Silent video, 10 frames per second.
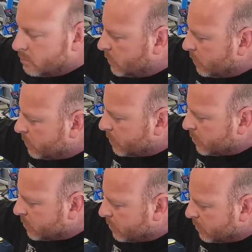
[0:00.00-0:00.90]
not really
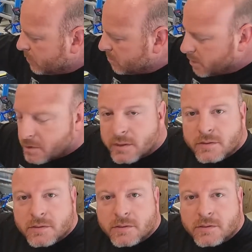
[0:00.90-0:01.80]
sure there's much
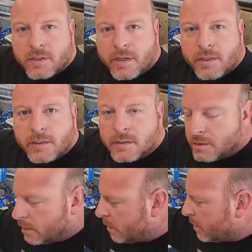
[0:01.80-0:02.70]
else to say,
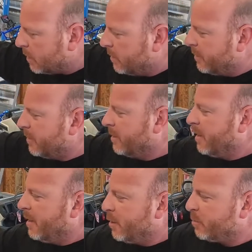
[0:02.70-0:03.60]

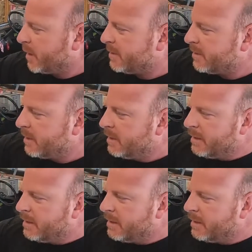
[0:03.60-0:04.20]
but